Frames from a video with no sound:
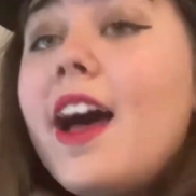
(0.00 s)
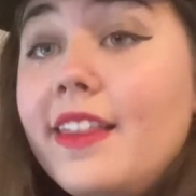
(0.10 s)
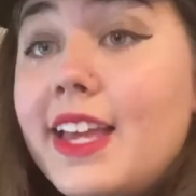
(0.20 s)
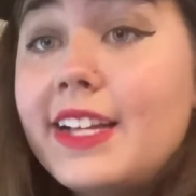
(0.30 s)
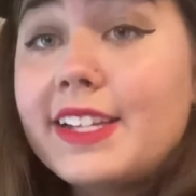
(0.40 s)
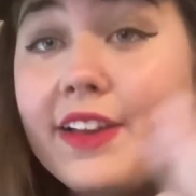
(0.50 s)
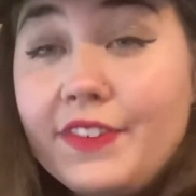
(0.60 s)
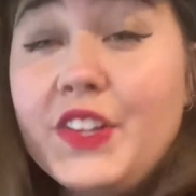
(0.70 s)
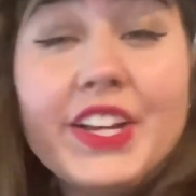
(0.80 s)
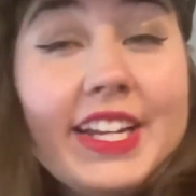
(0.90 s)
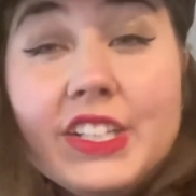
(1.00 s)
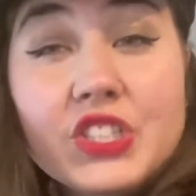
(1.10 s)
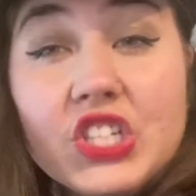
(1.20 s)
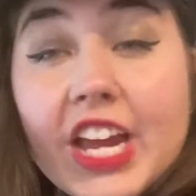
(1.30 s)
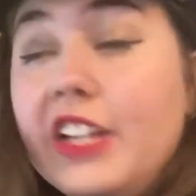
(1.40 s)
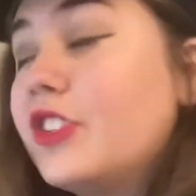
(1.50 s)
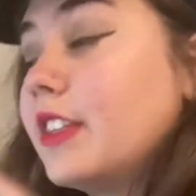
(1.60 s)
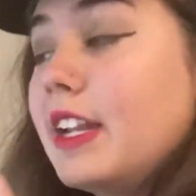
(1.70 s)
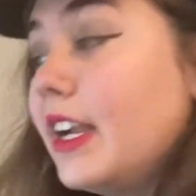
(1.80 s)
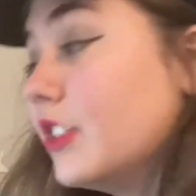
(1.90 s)
Unless I feel like it needs to change,
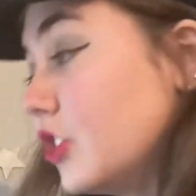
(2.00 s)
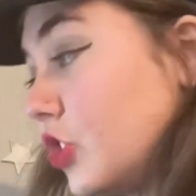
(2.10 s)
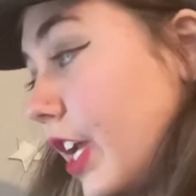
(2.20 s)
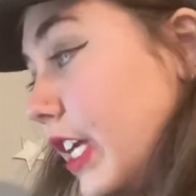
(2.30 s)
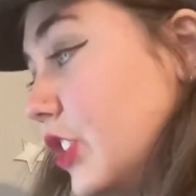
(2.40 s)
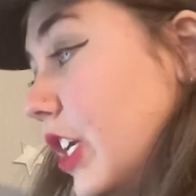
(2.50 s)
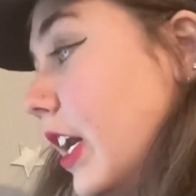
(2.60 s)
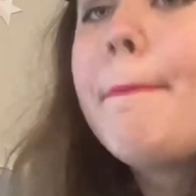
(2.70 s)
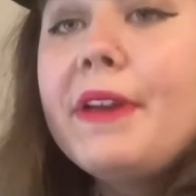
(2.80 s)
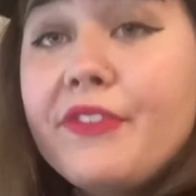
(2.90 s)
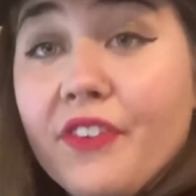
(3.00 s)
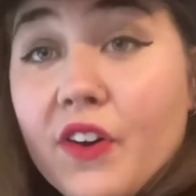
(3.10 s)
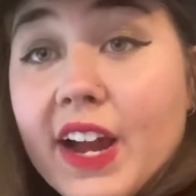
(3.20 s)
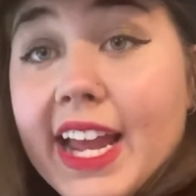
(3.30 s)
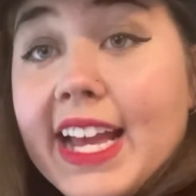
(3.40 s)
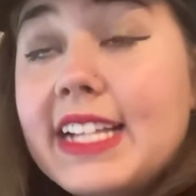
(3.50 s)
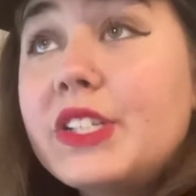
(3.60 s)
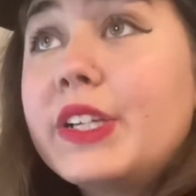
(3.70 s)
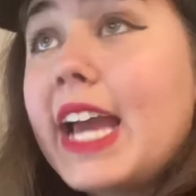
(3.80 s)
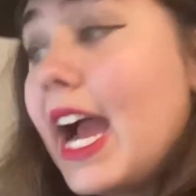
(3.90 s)
then I can just change it. Before I get
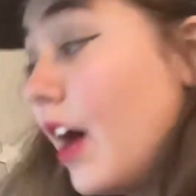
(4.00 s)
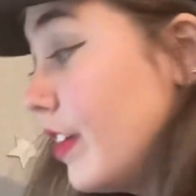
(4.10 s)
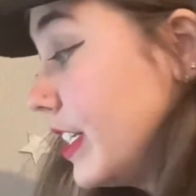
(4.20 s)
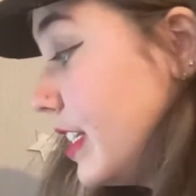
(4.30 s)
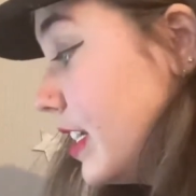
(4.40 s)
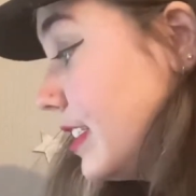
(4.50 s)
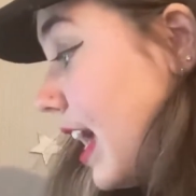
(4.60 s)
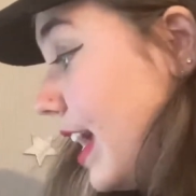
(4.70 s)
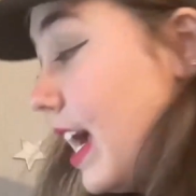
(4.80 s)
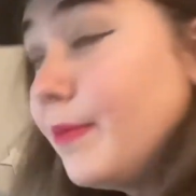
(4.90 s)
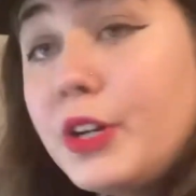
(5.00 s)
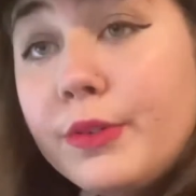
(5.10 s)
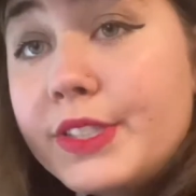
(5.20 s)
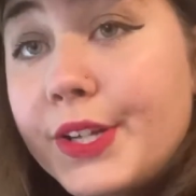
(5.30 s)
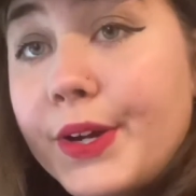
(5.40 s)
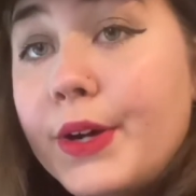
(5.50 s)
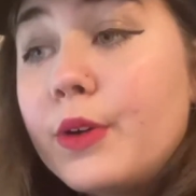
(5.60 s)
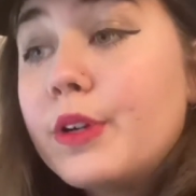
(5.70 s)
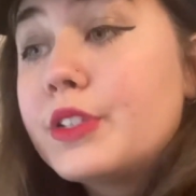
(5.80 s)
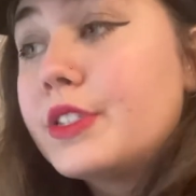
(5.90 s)
to characters, I am going to
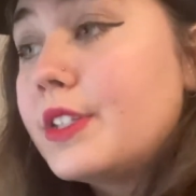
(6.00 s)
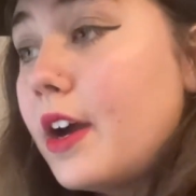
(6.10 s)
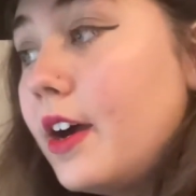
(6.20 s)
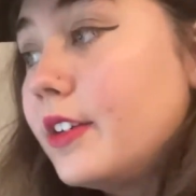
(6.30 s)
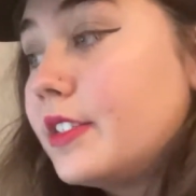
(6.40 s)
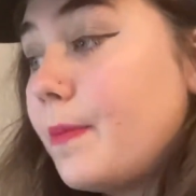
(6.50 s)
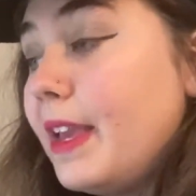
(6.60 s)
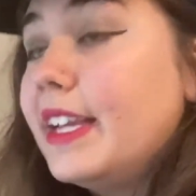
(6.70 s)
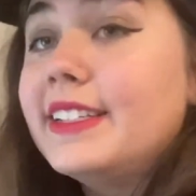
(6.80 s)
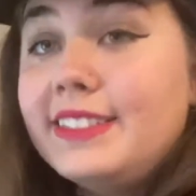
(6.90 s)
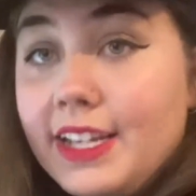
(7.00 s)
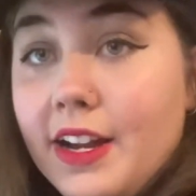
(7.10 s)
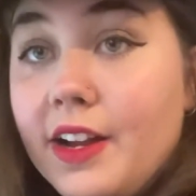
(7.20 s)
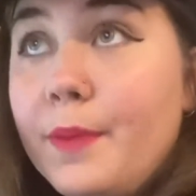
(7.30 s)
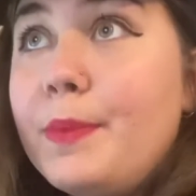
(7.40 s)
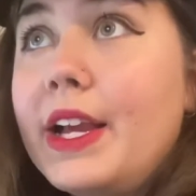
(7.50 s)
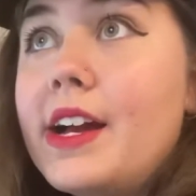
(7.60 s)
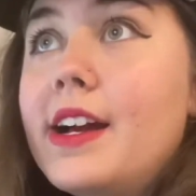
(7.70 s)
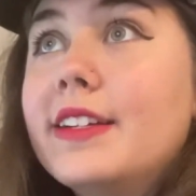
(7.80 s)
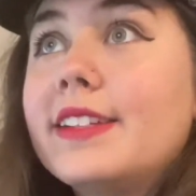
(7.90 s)
go start making dinner
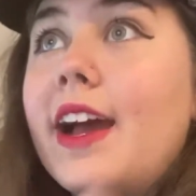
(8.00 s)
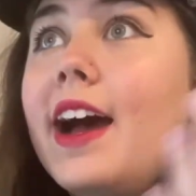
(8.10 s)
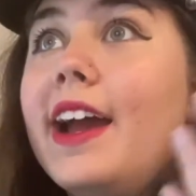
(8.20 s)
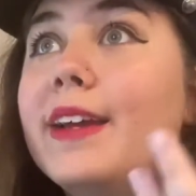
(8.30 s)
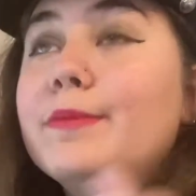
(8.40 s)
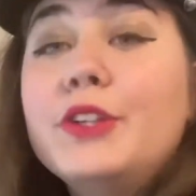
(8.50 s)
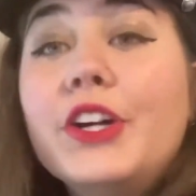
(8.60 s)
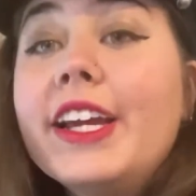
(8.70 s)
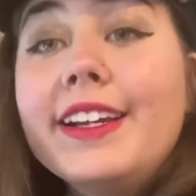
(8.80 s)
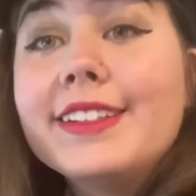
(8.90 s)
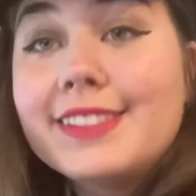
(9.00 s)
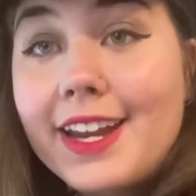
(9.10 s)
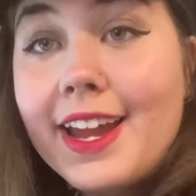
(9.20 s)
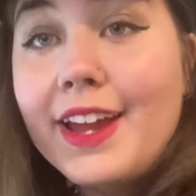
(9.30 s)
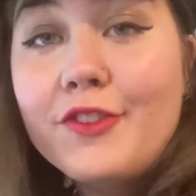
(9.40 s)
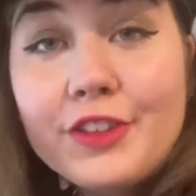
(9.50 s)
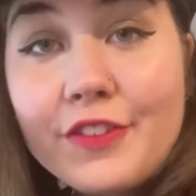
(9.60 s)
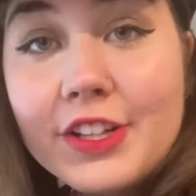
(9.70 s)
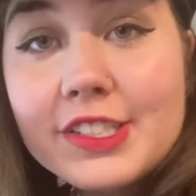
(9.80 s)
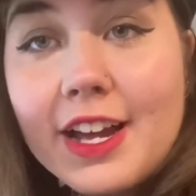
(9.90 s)
because I'm cooking today for the
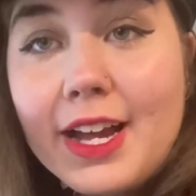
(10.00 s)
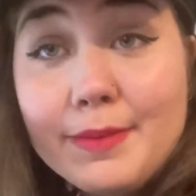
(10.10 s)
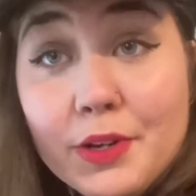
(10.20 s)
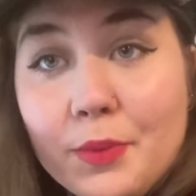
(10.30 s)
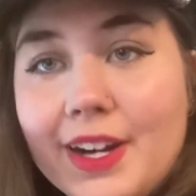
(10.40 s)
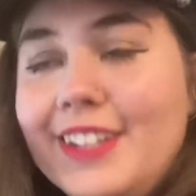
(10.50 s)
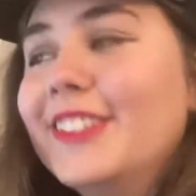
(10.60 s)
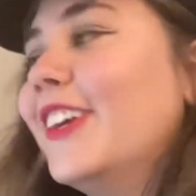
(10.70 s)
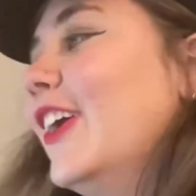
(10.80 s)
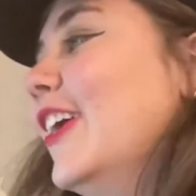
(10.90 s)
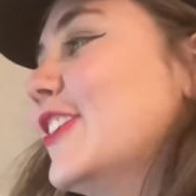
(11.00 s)
first time in a while.